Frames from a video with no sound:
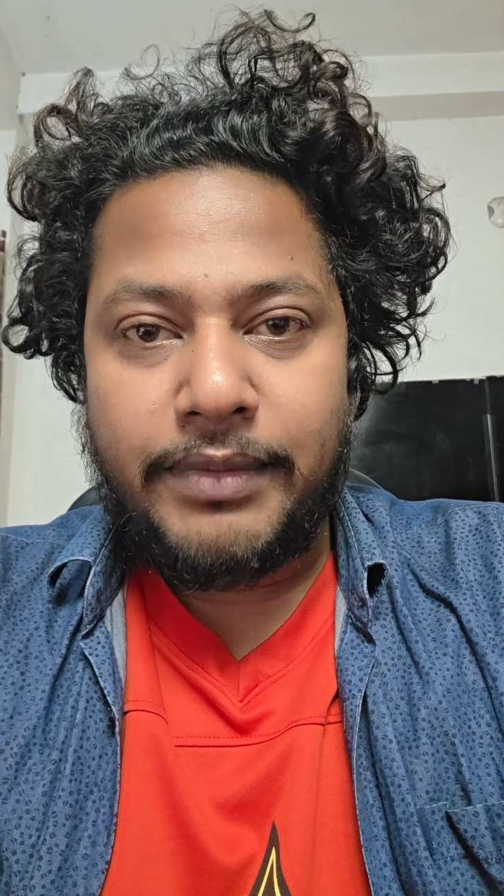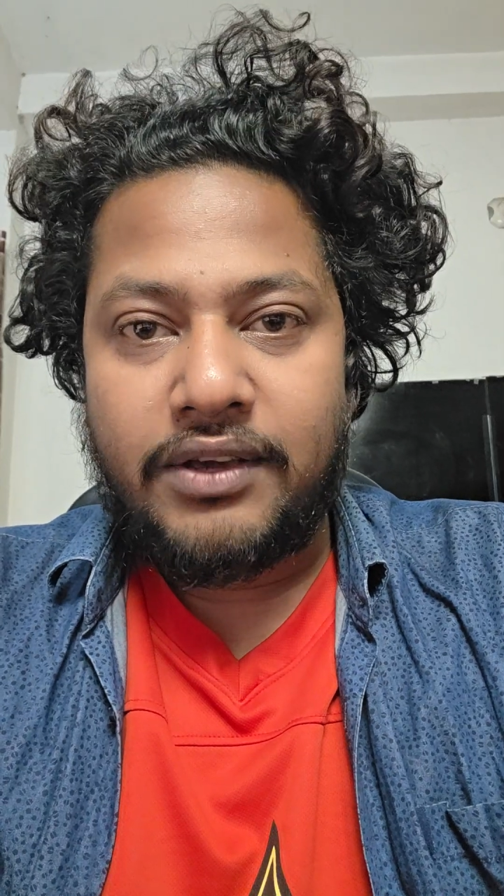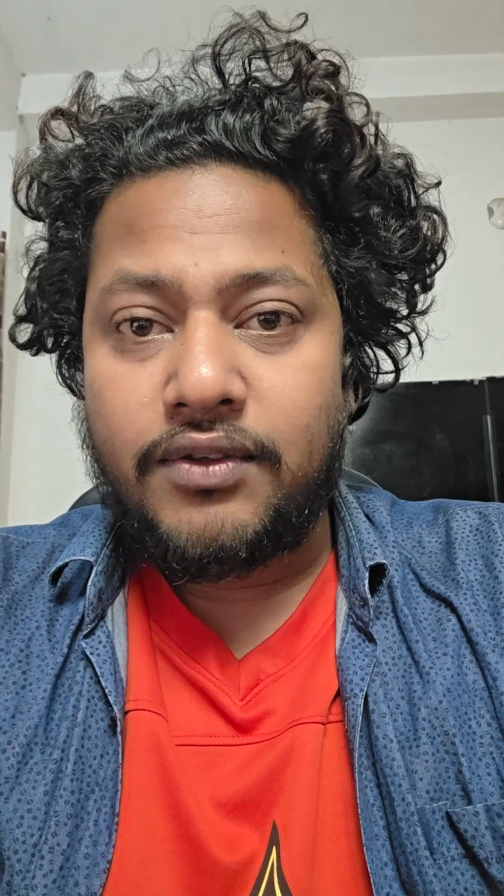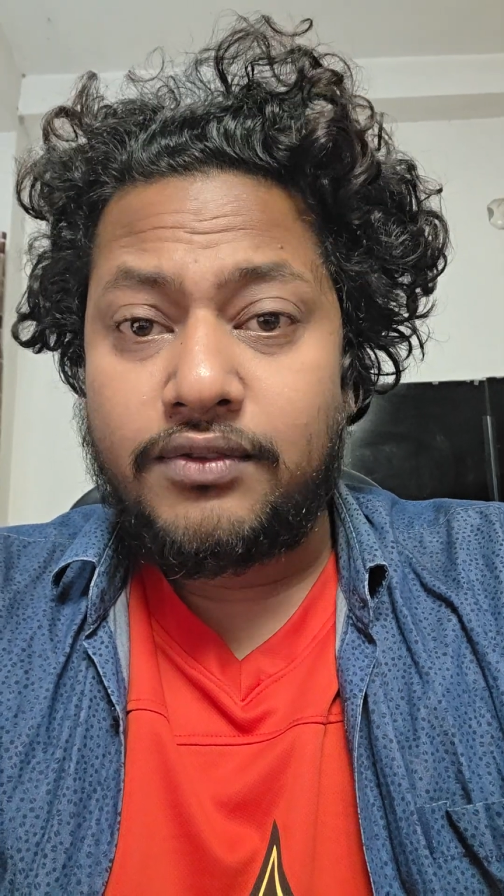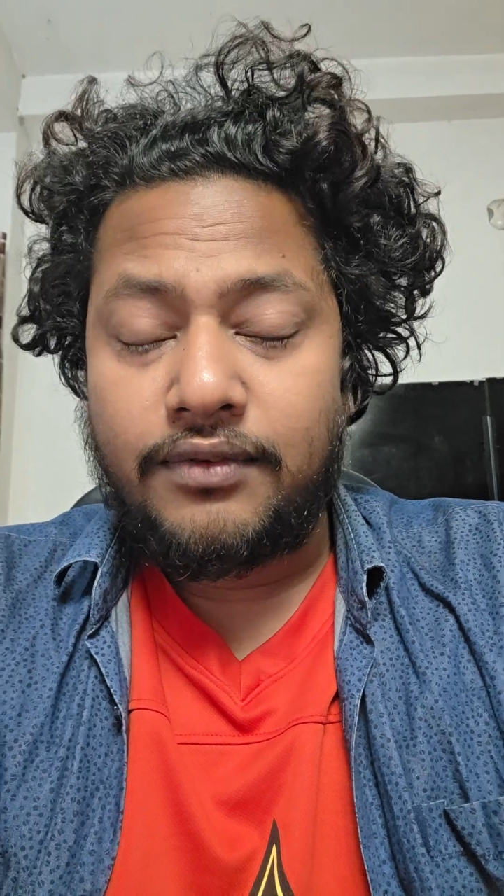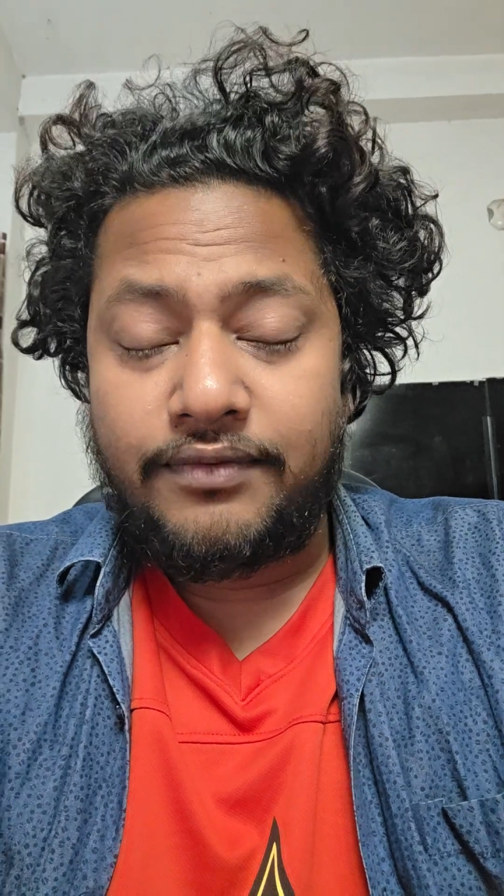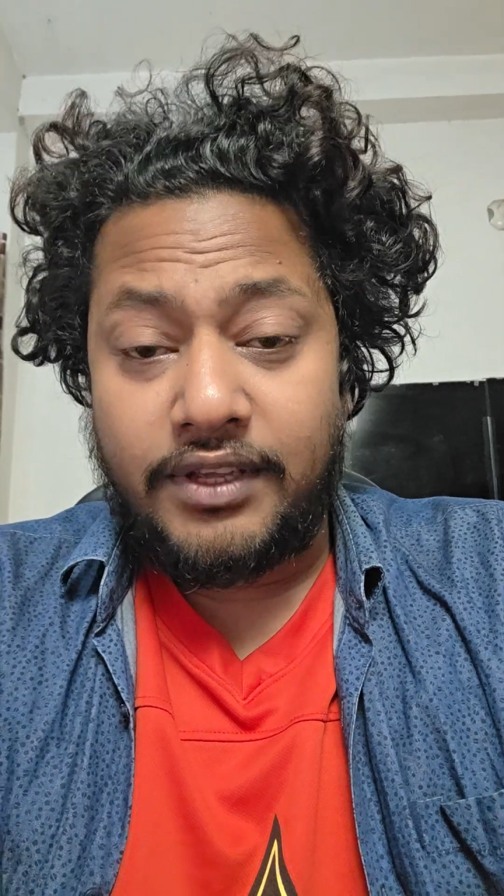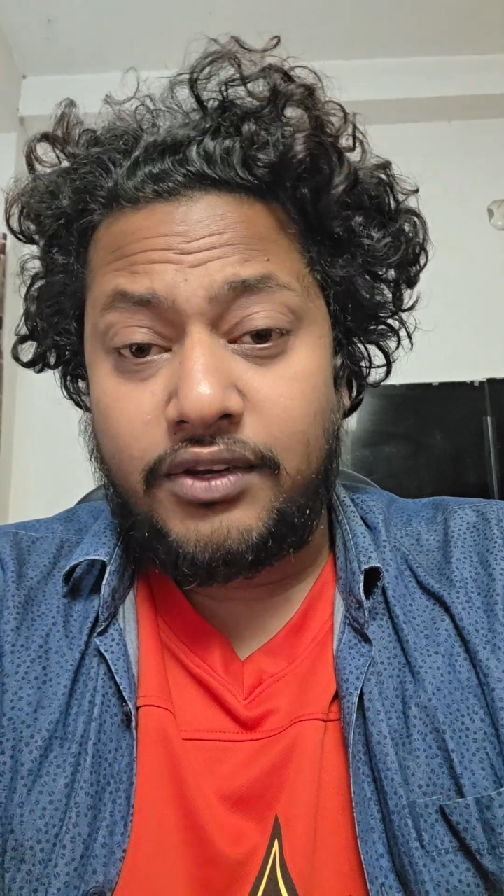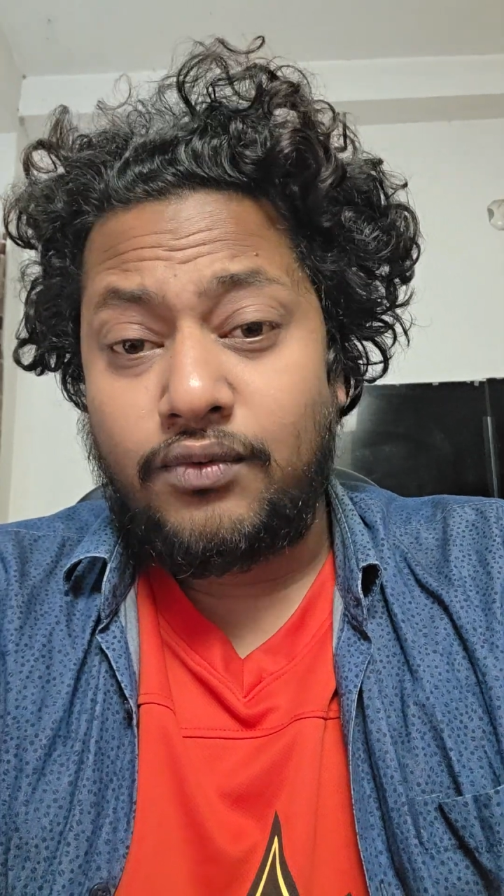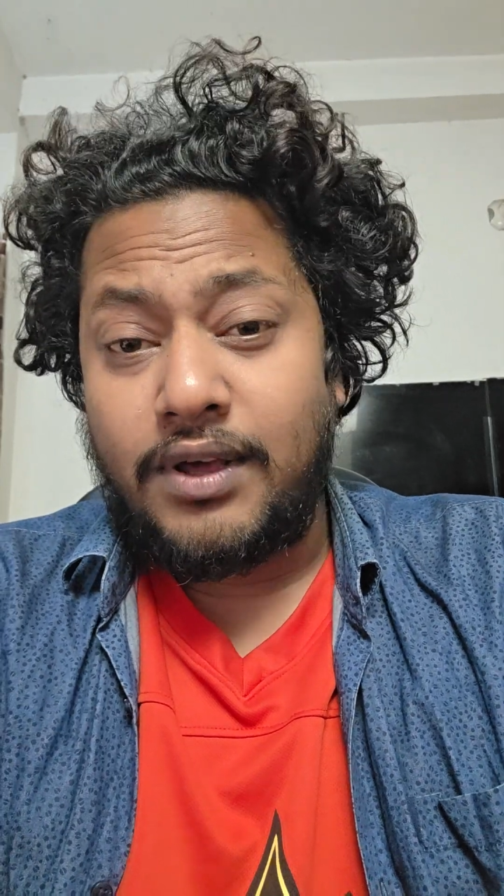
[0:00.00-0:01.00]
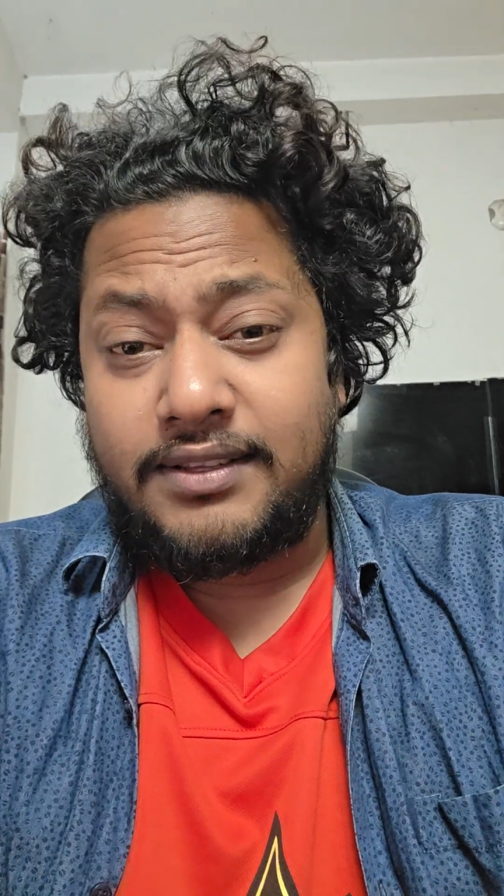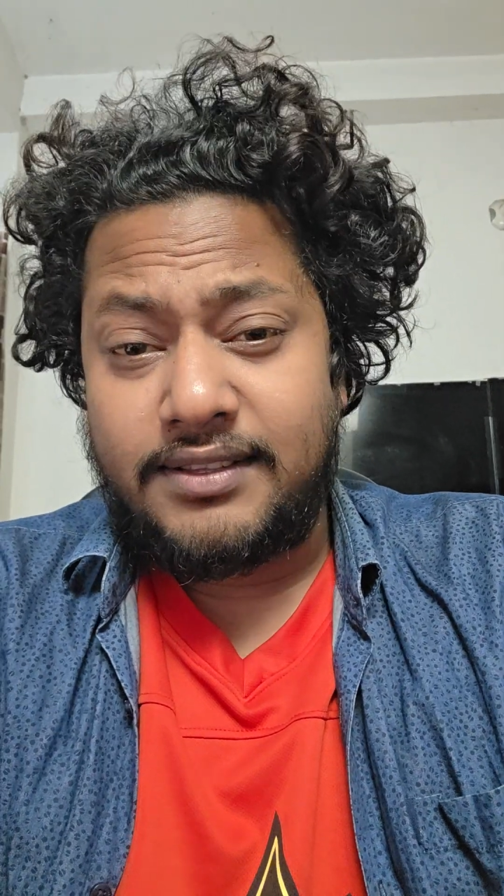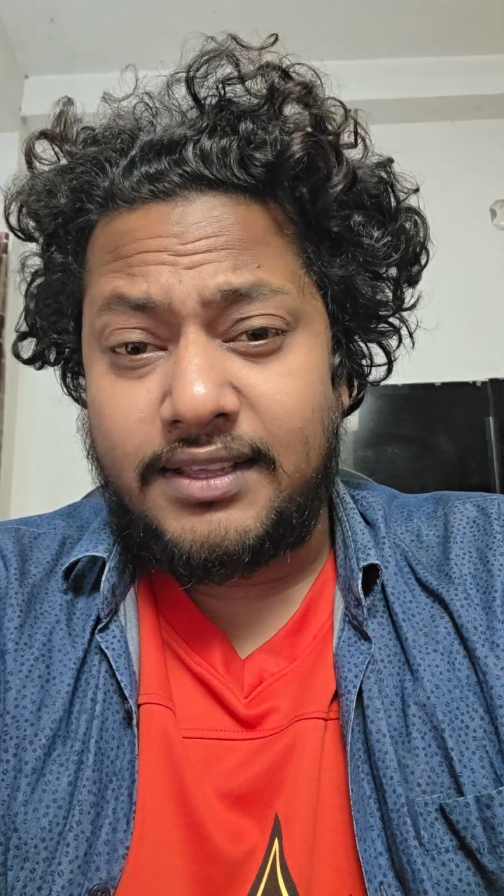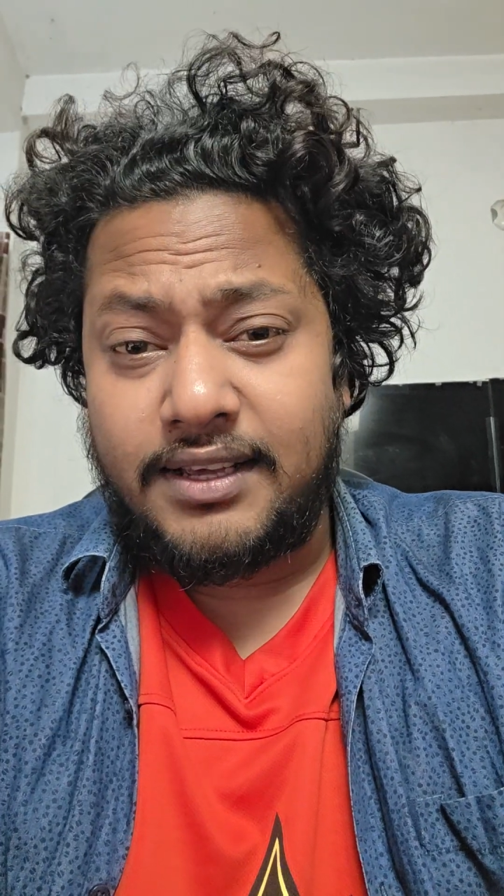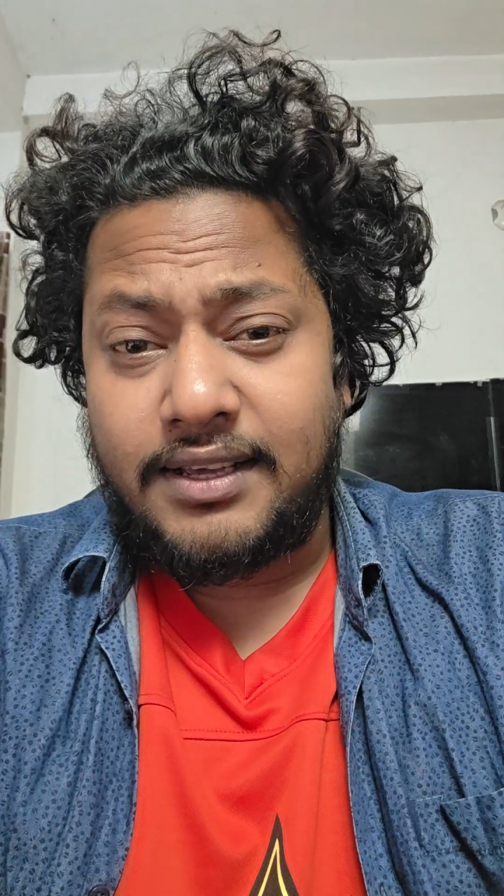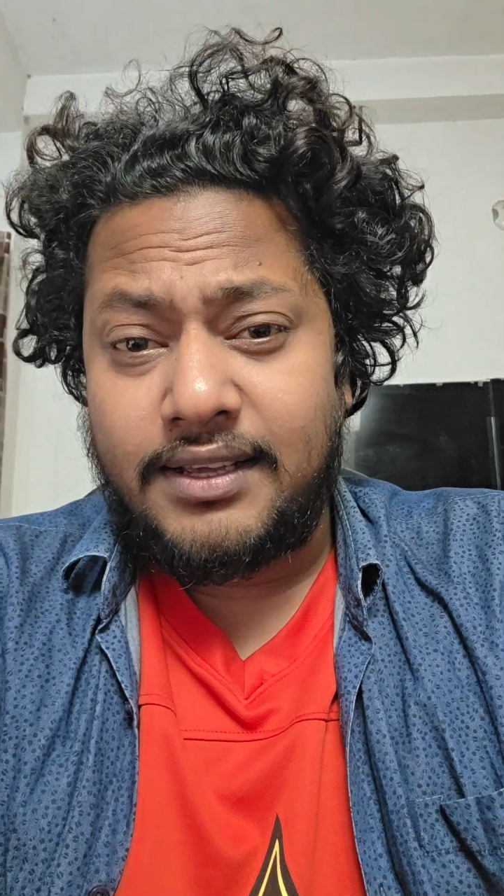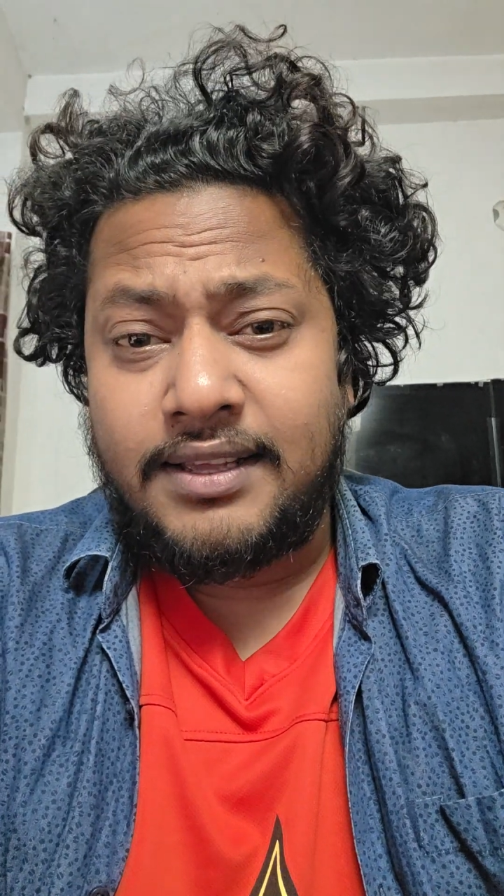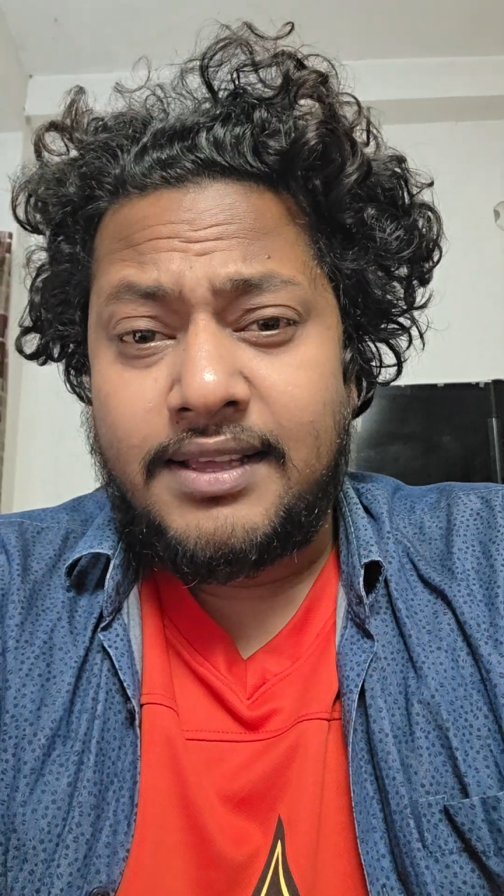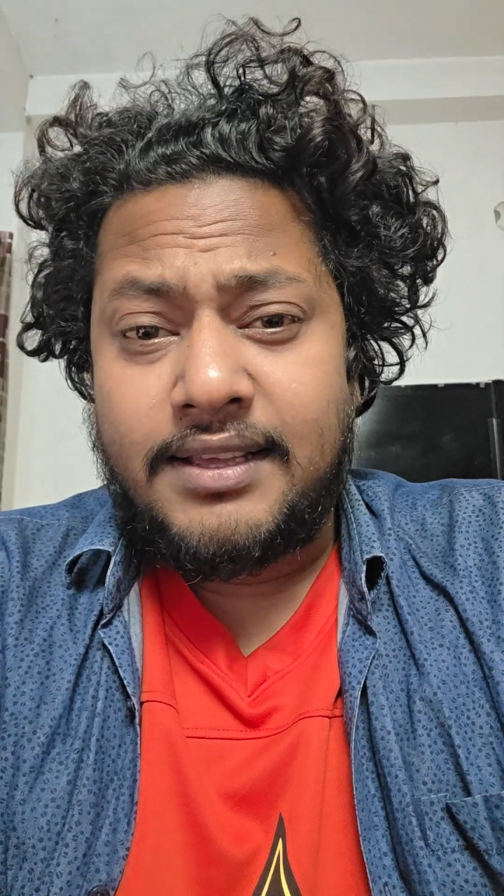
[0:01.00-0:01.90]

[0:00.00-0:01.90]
because of it was the